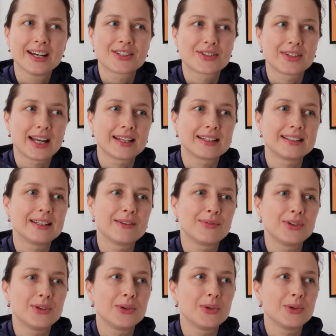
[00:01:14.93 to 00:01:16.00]
so that
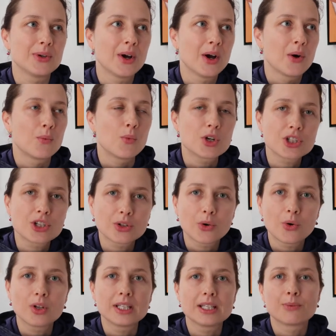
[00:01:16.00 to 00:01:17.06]
if you watch it
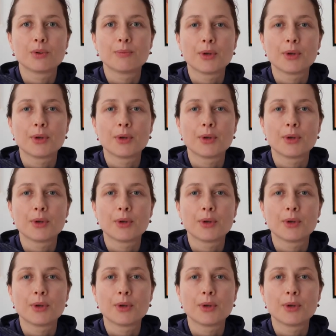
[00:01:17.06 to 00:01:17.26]
all it will